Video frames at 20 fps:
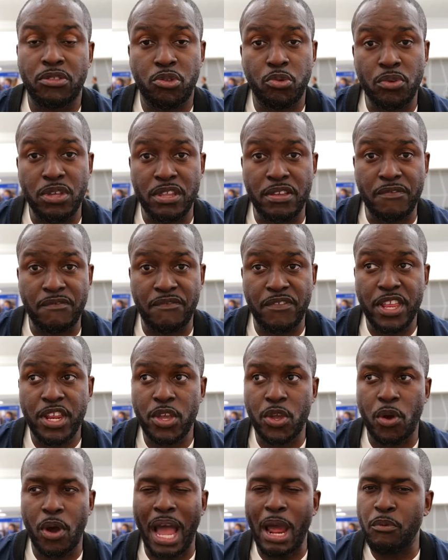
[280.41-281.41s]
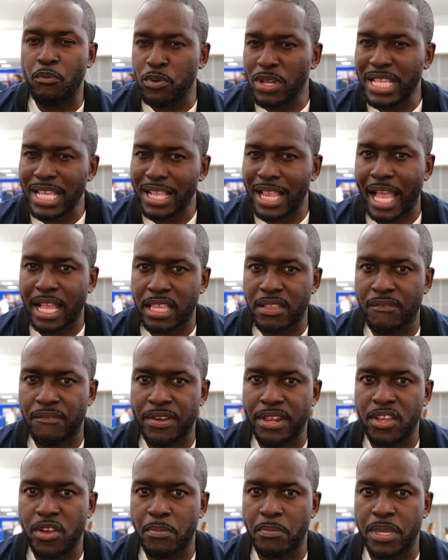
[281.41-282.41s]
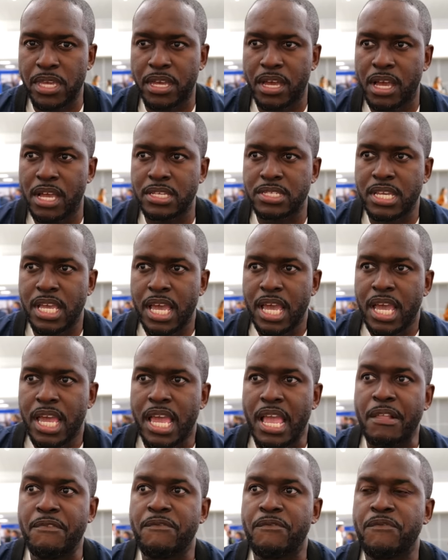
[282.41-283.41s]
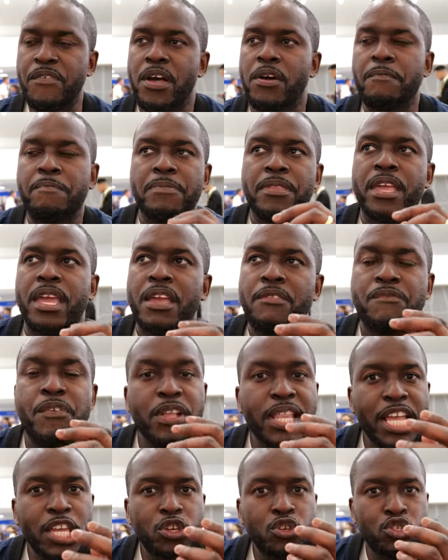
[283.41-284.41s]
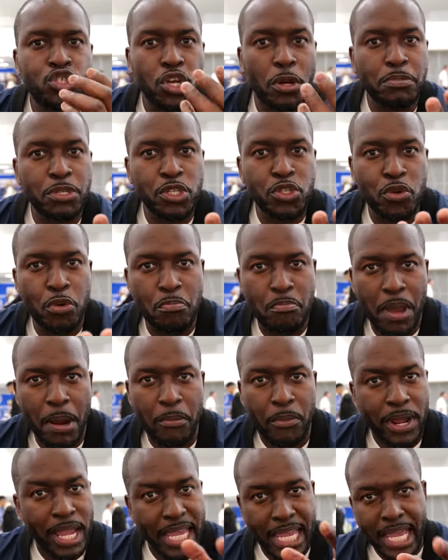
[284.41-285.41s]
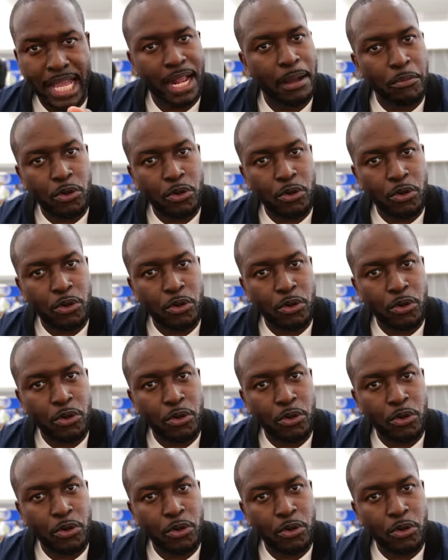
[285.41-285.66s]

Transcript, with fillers: and 3D video. I really liked the video because it felt it felt like you jumped into a memory again.